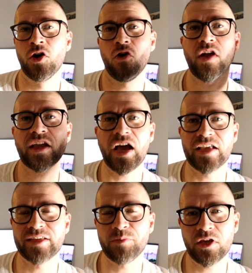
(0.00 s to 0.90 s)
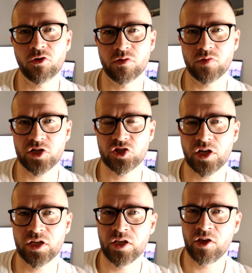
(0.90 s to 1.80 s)
All right, guys, I'm Igor in
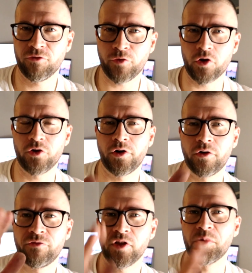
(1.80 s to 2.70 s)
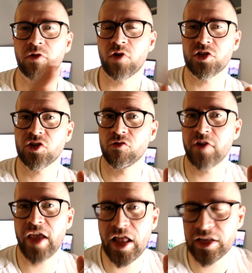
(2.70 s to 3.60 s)
Russia, foreigner filming Russia
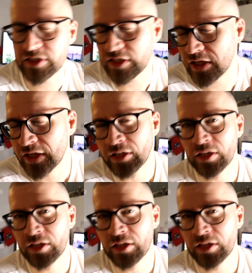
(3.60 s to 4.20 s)
reality,